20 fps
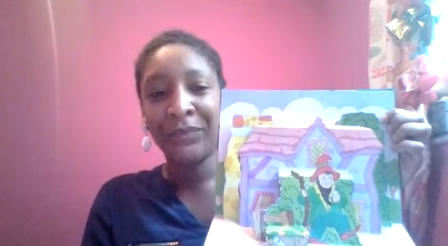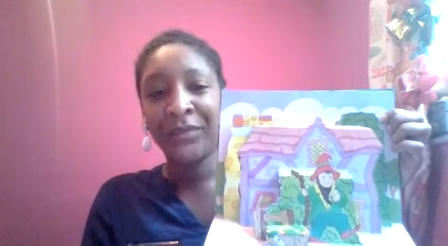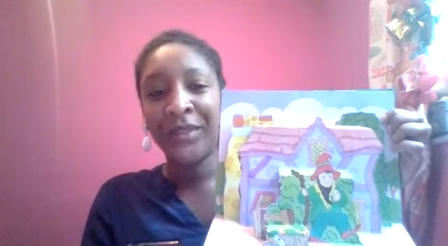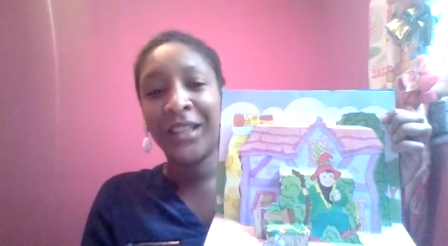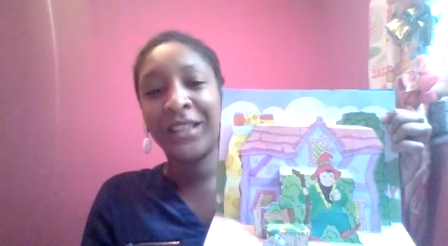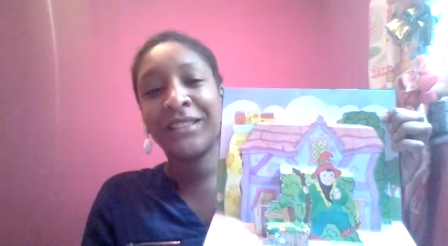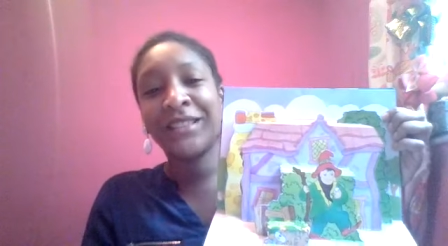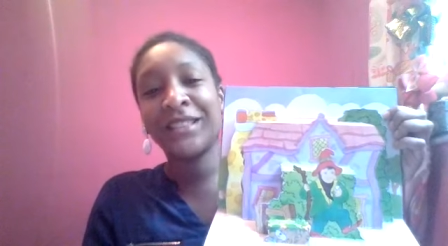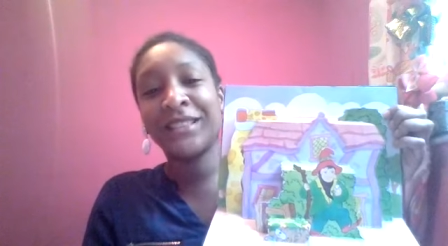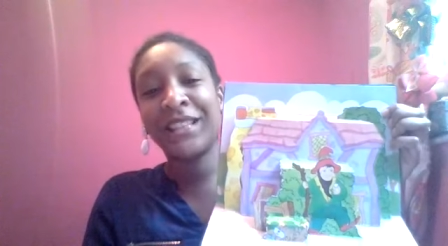
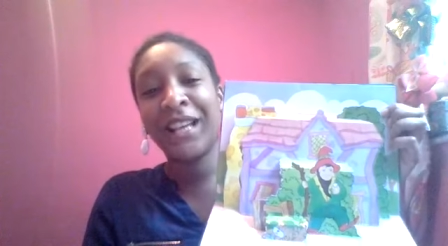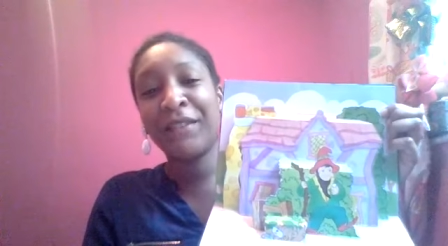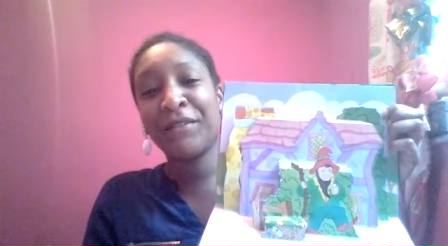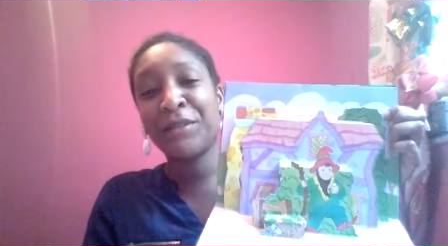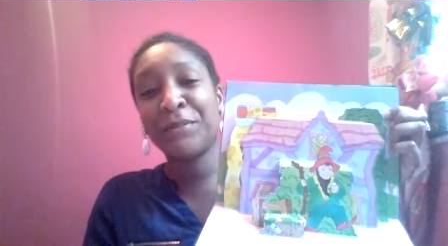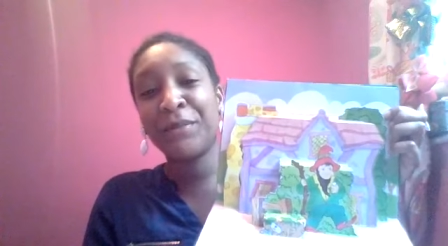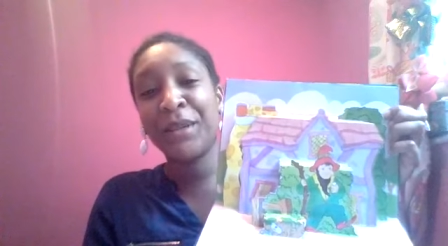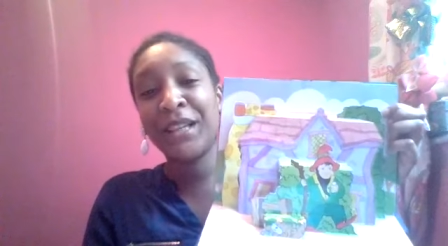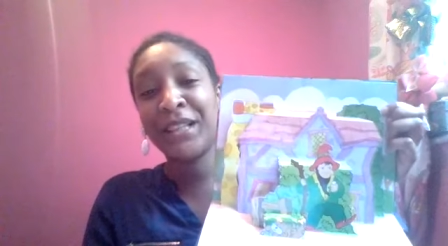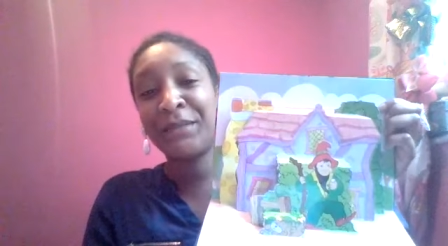It doesn't have
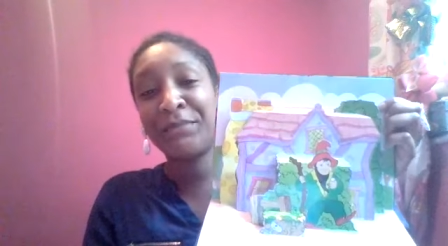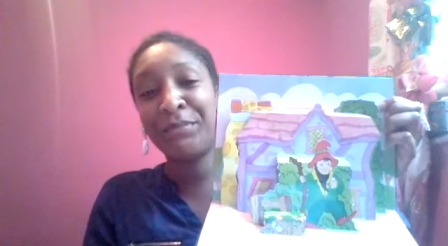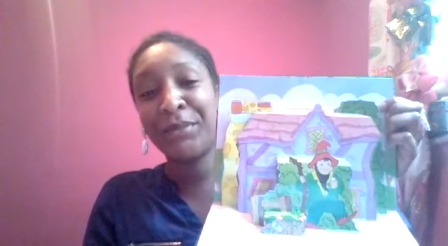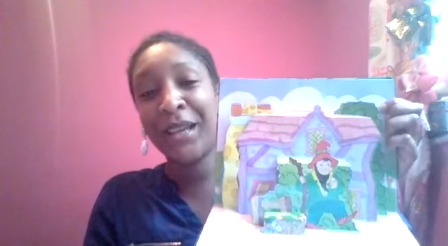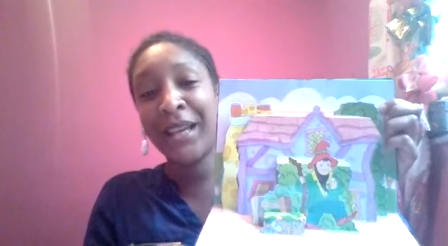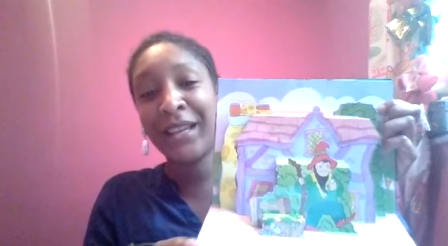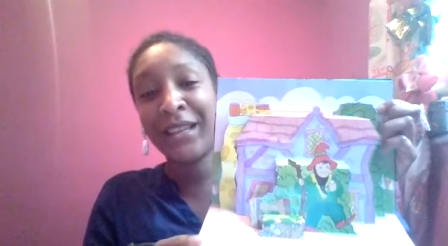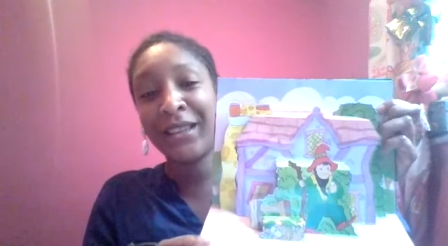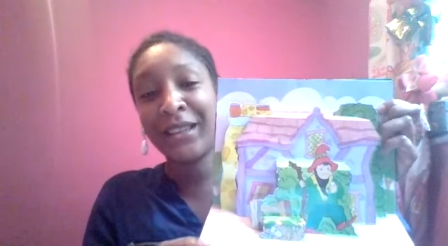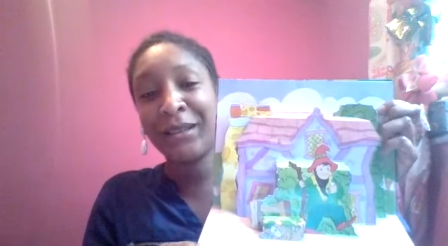to be as
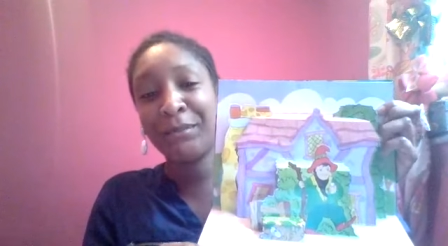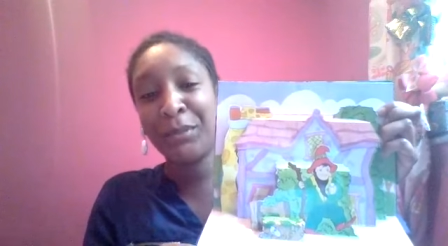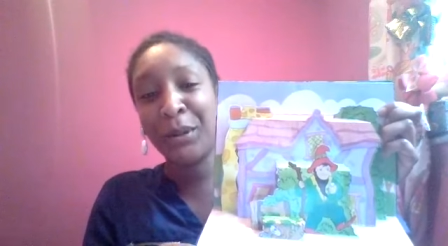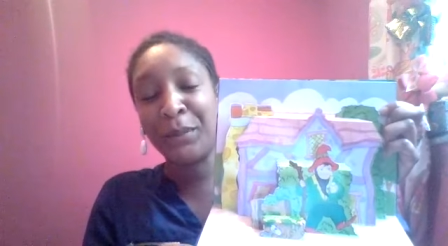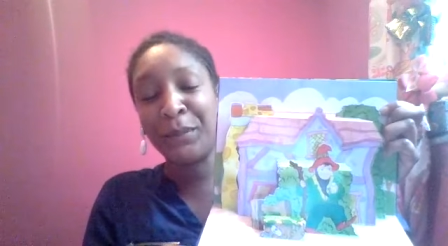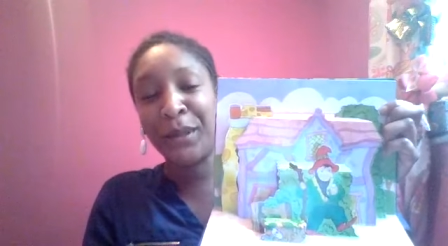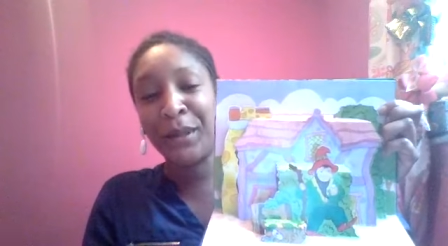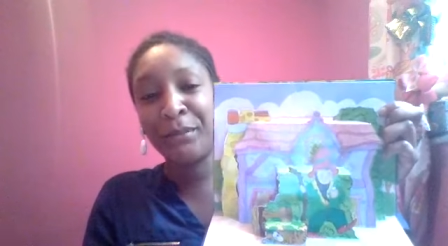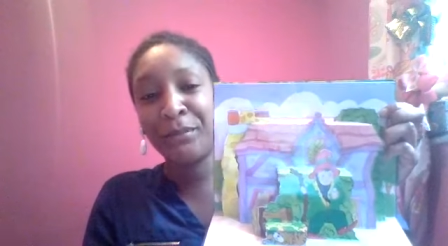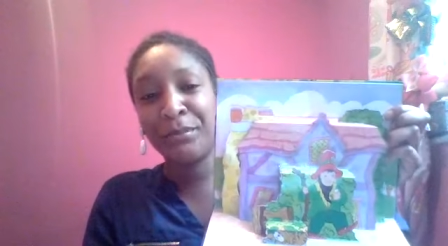big, the
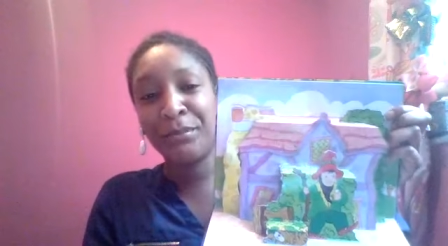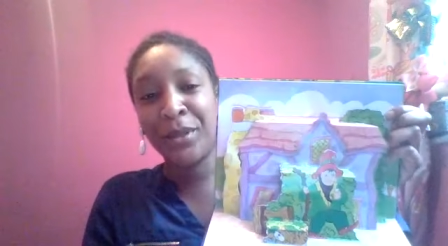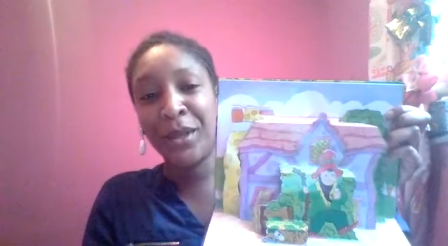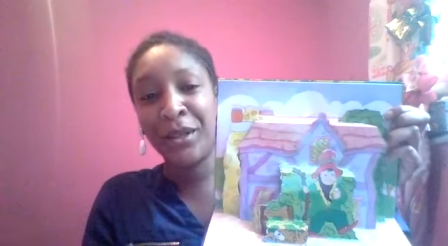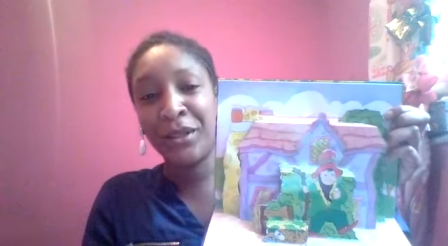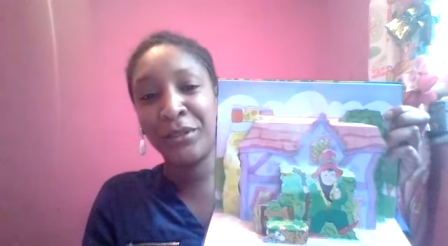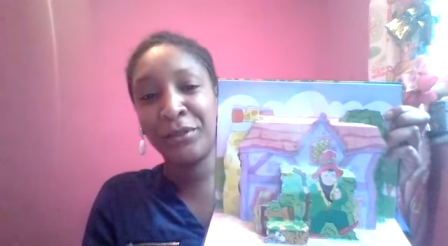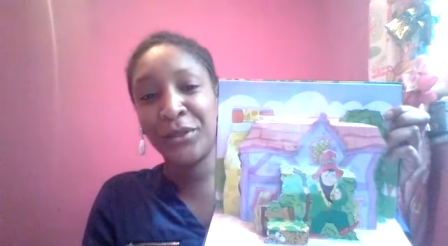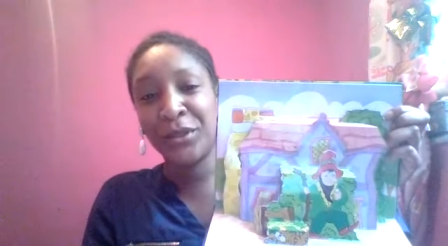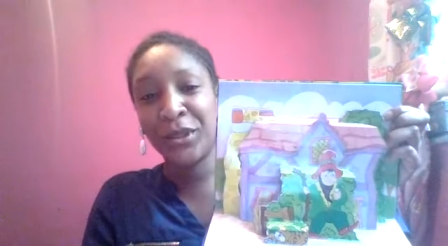pop-up
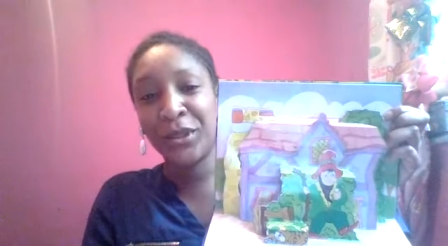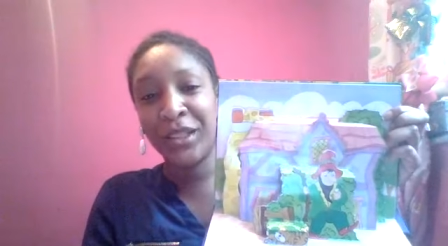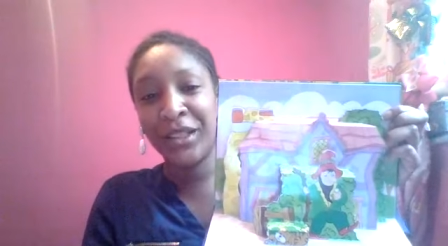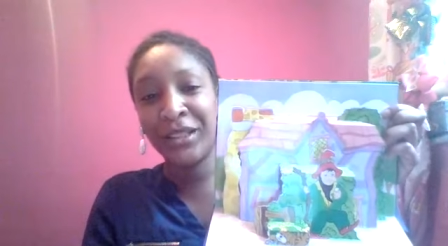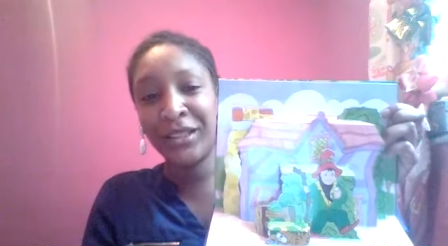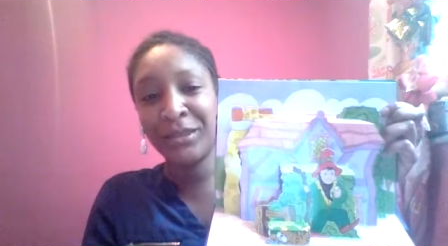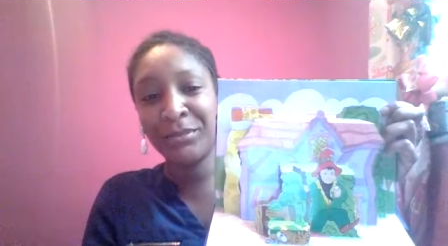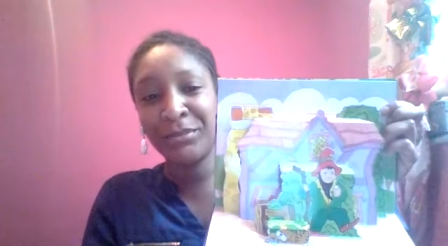part of your card,